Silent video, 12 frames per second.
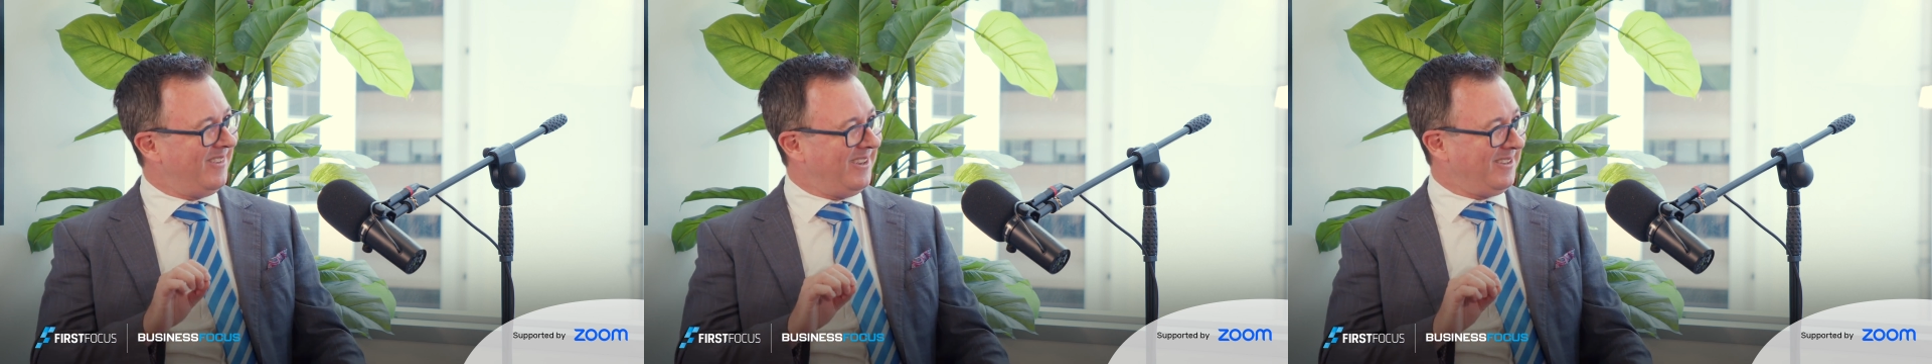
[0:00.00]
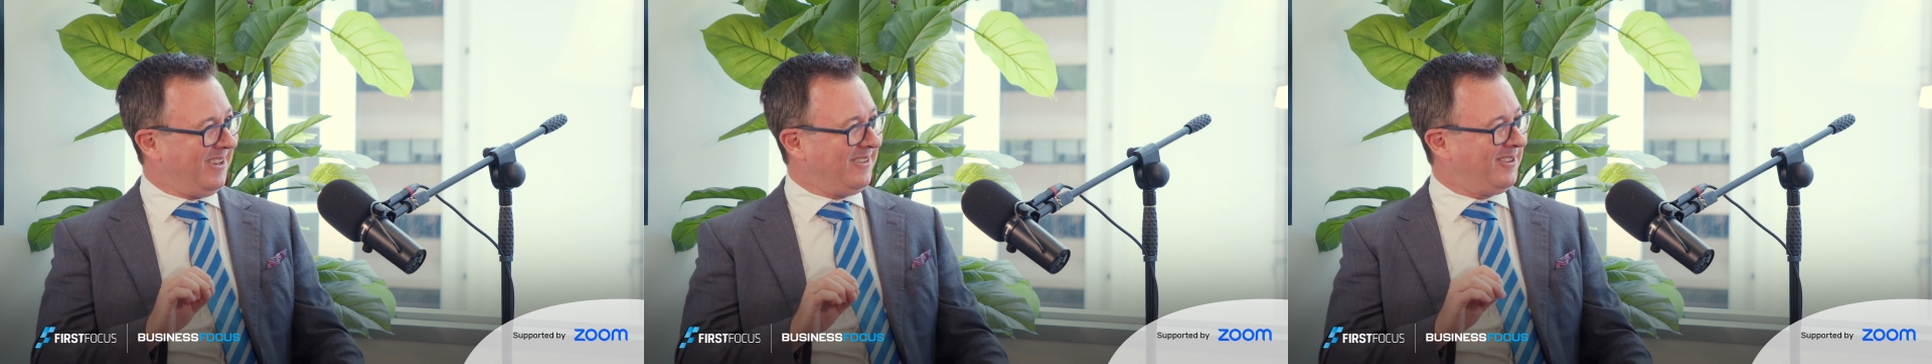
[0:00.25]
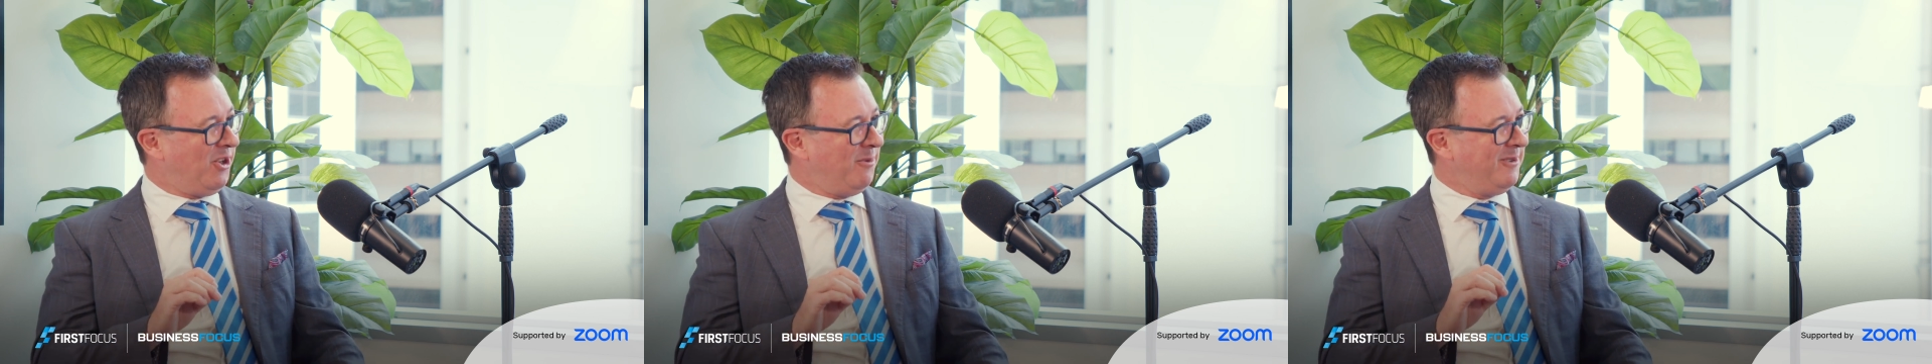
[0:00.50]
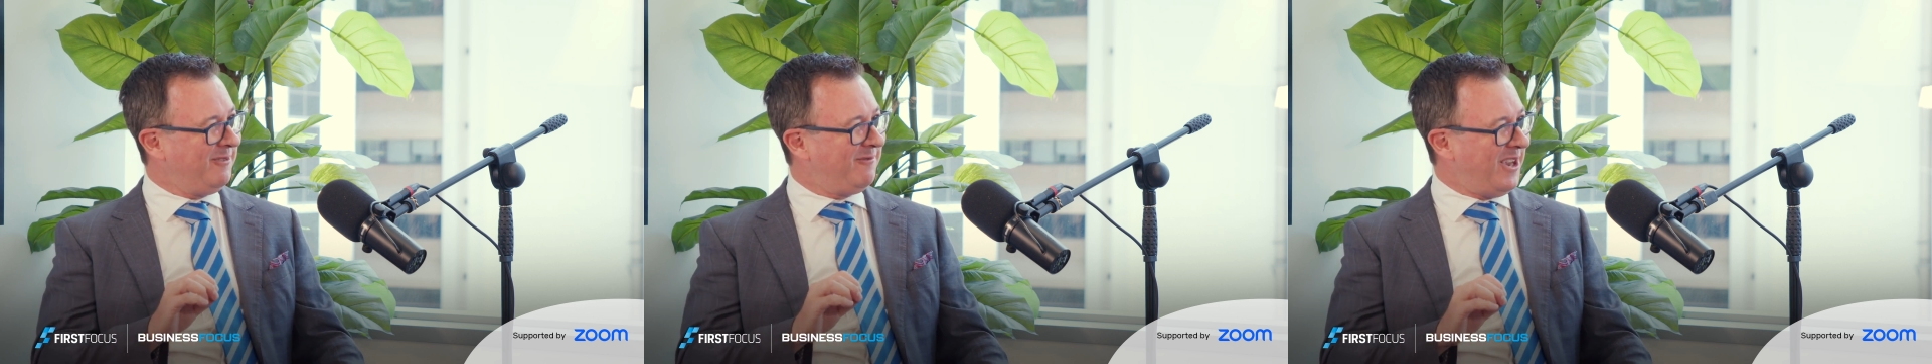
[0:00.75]
a
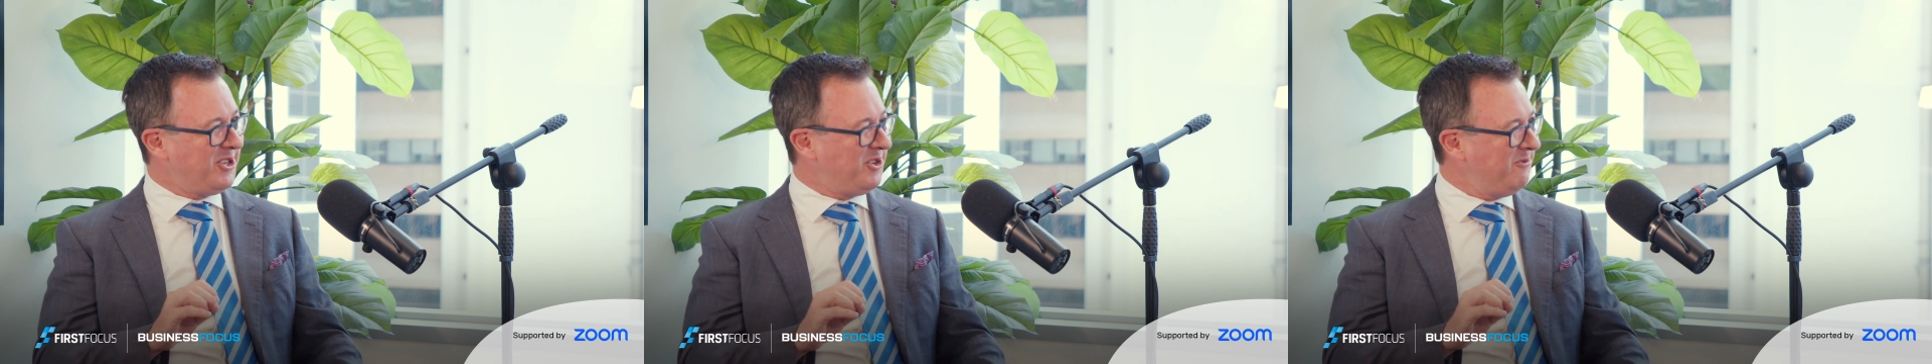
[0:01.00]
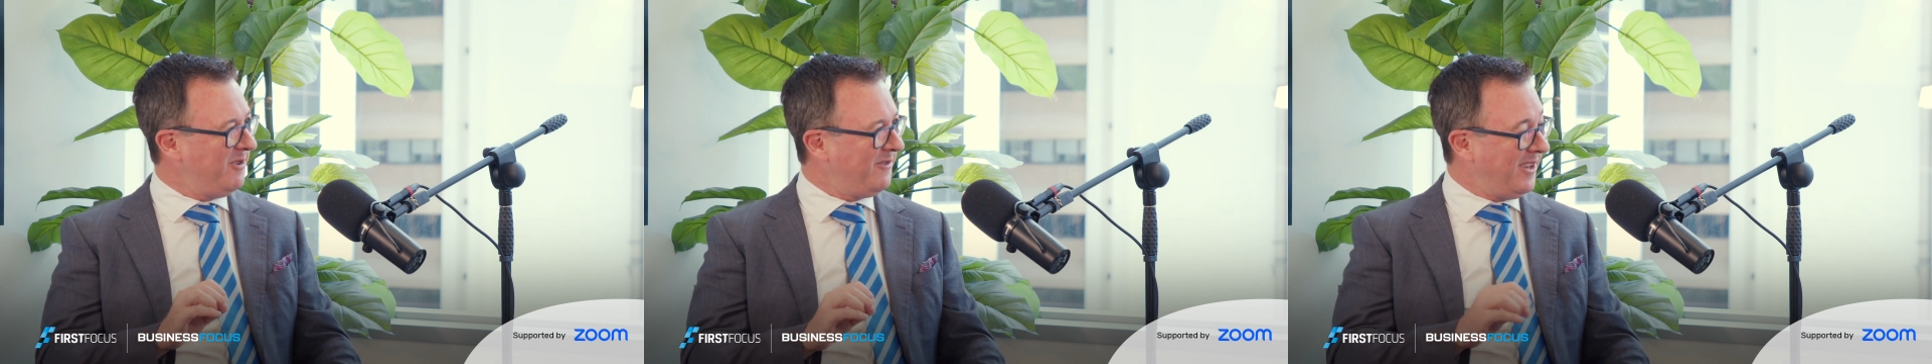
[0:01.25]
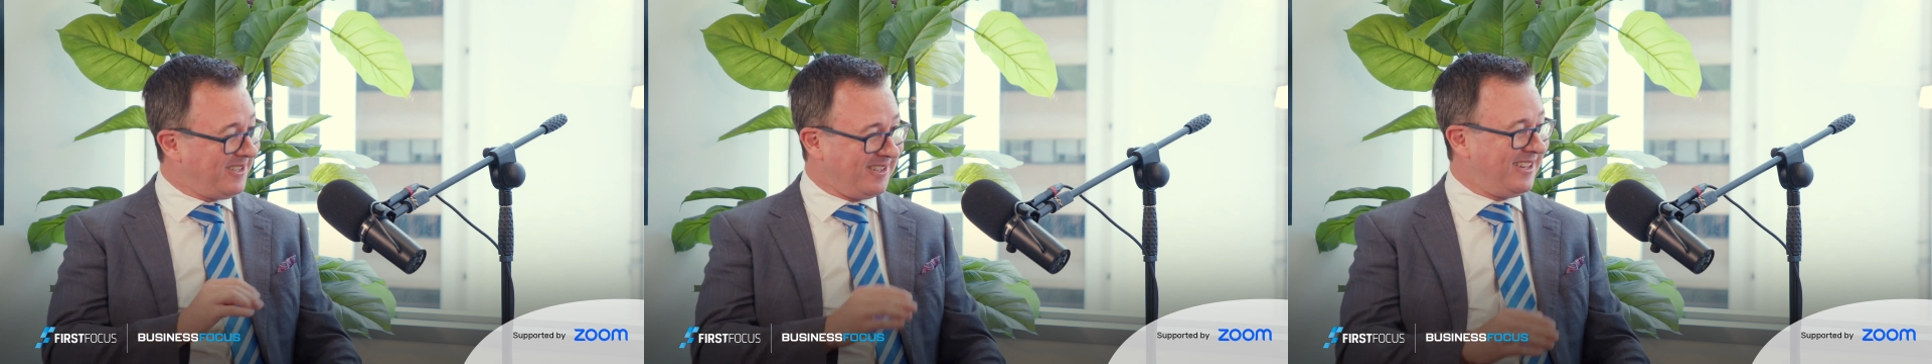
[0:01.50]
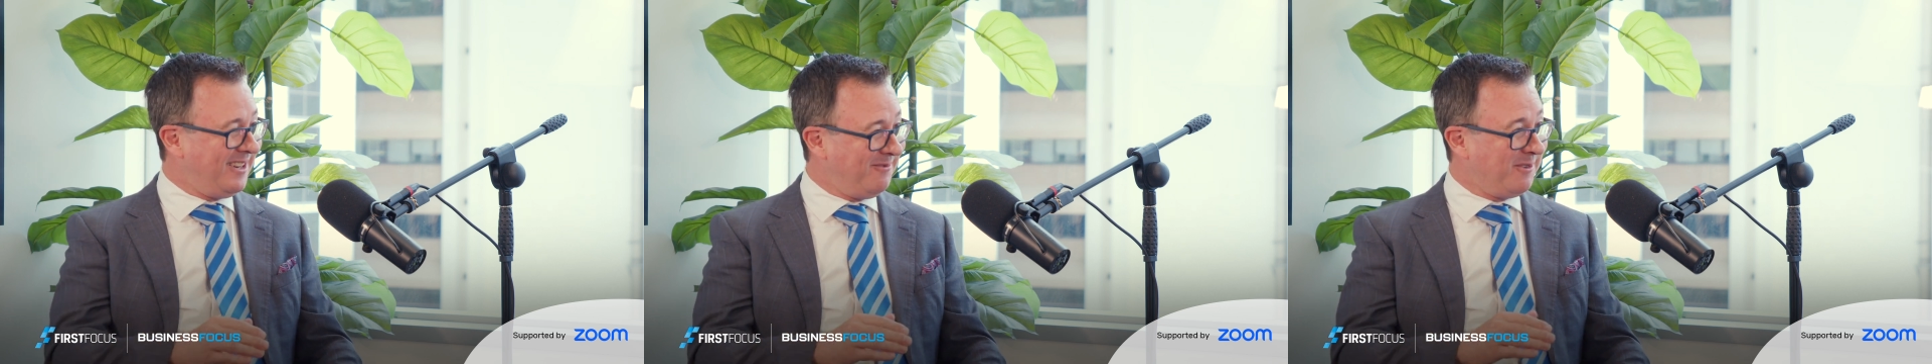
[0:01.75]
common fashion as I said,